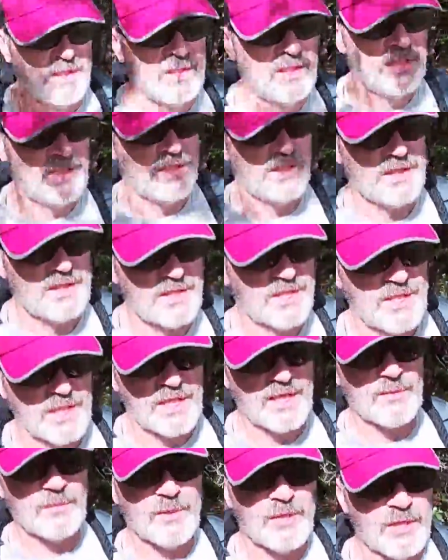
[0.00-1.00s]
As I say,
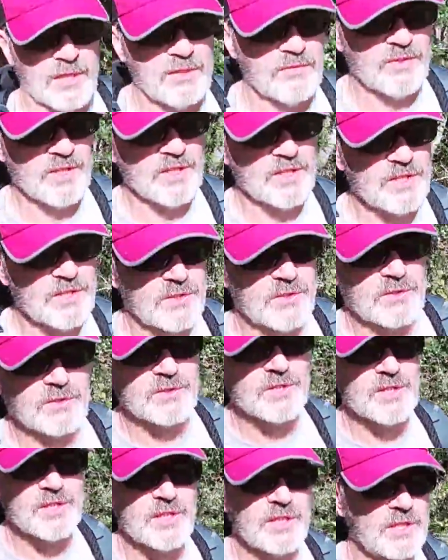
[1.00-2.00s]
anybody living in Circle
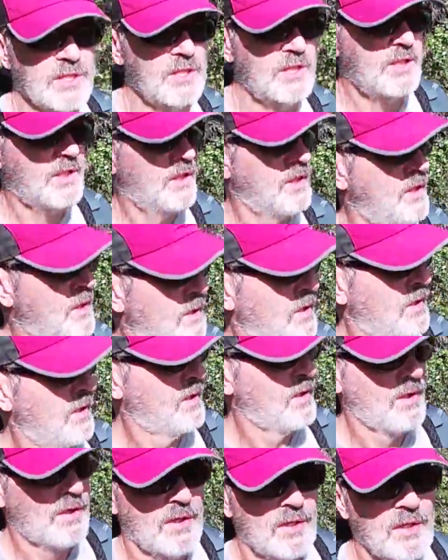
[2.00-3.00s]
C,
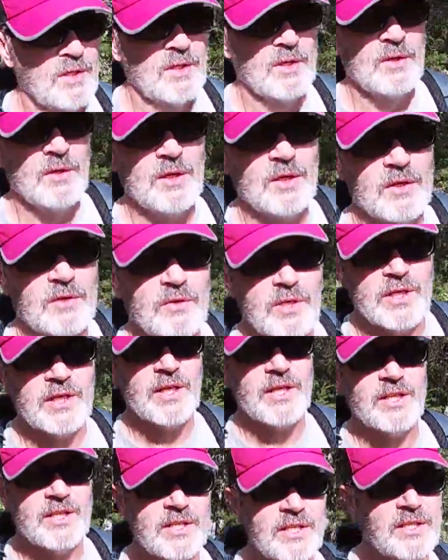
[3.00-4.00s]
a great
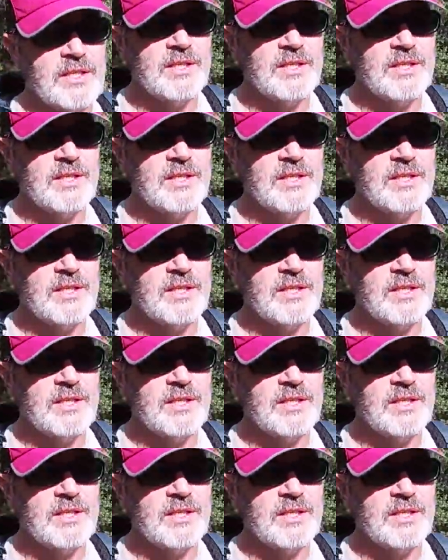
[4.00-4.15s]
idea